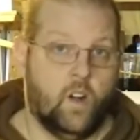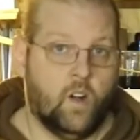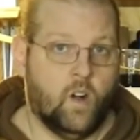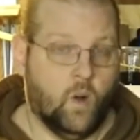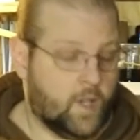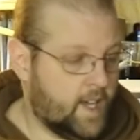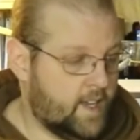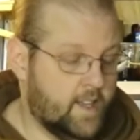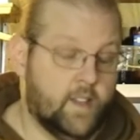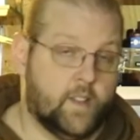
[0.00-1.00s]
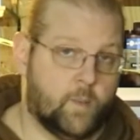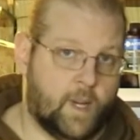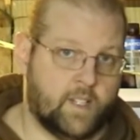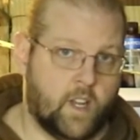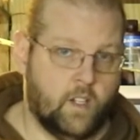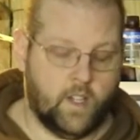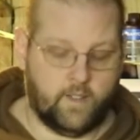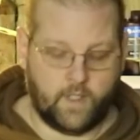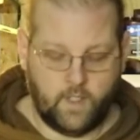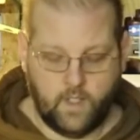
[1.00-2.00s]
Okay, the bed's all
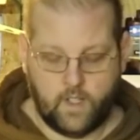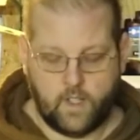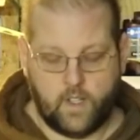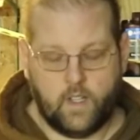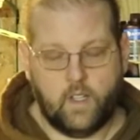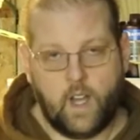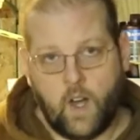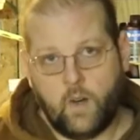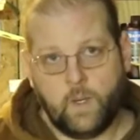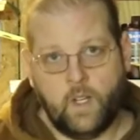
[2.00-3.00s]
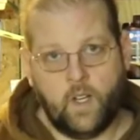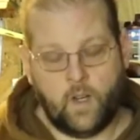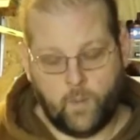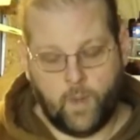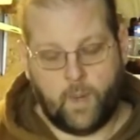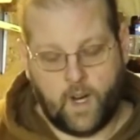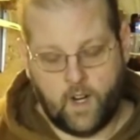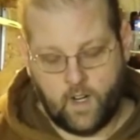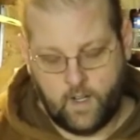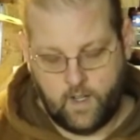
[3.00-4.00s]
level. Now I'm going to
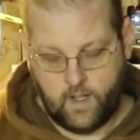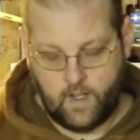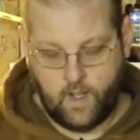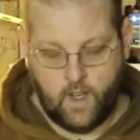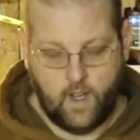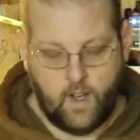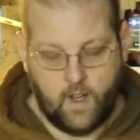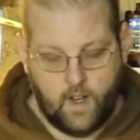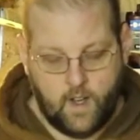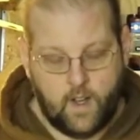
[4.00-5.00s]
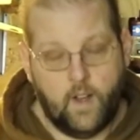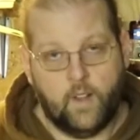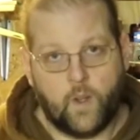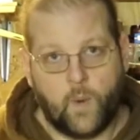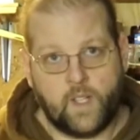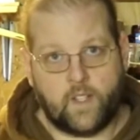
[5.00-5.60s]
prepare the resin